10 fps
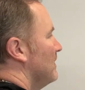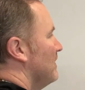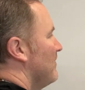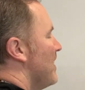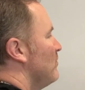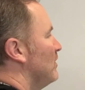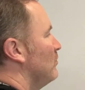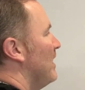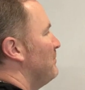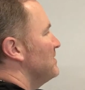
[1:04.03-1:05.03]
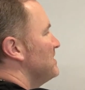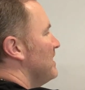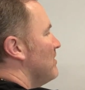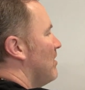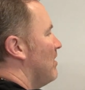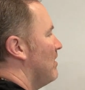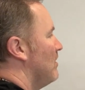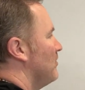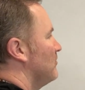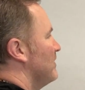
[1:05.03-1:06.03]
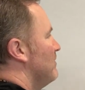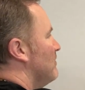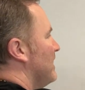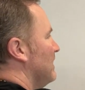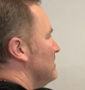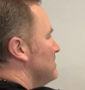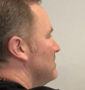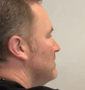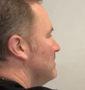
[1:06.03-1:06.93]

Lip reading: and then will represent all 3 rings.